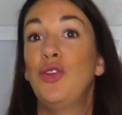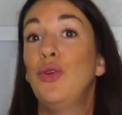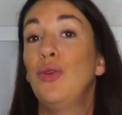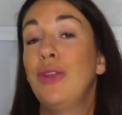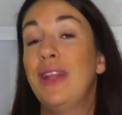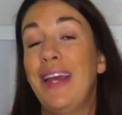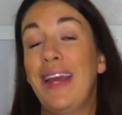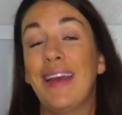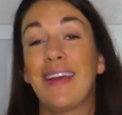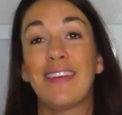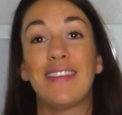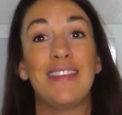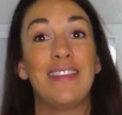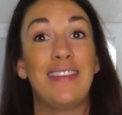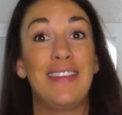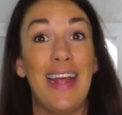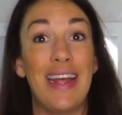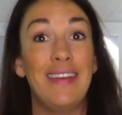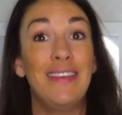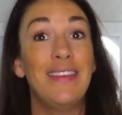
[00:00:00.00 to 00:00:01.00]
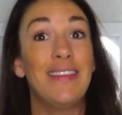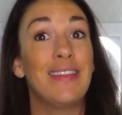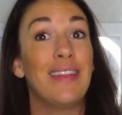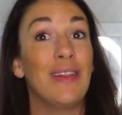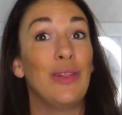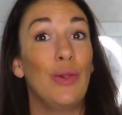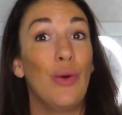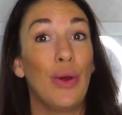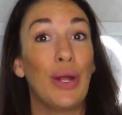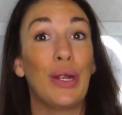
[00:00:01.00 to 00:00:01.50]
to the extent
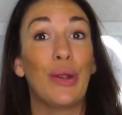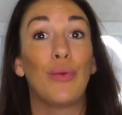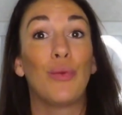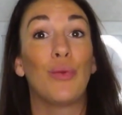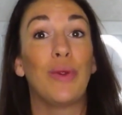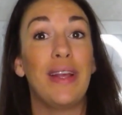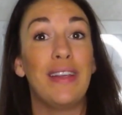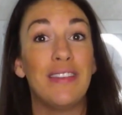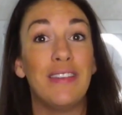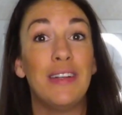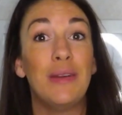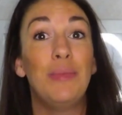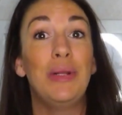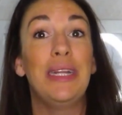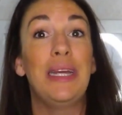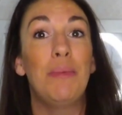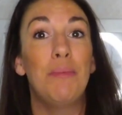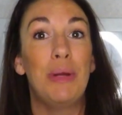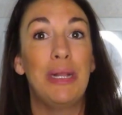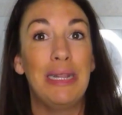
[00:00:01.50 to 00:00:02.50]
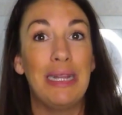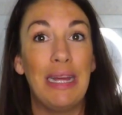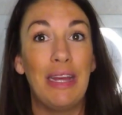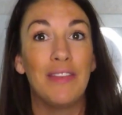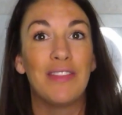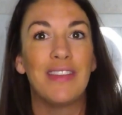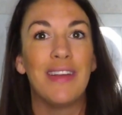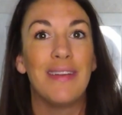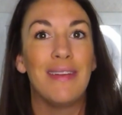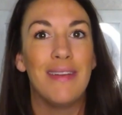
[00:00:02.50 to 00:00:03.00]
the lawyer reasonably
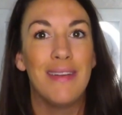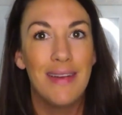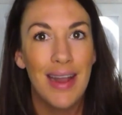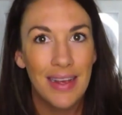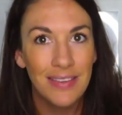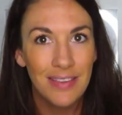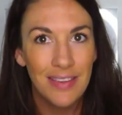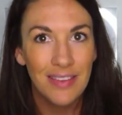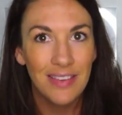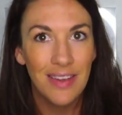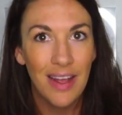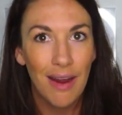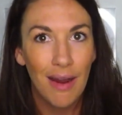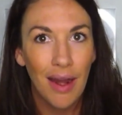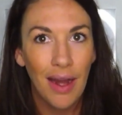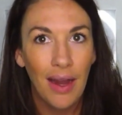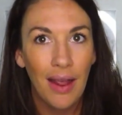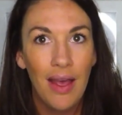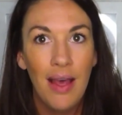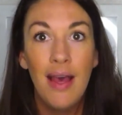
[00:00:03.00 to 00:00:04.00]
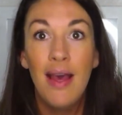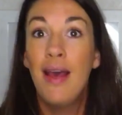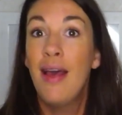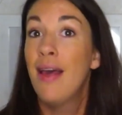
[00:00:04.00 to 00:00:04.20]
believes necessary.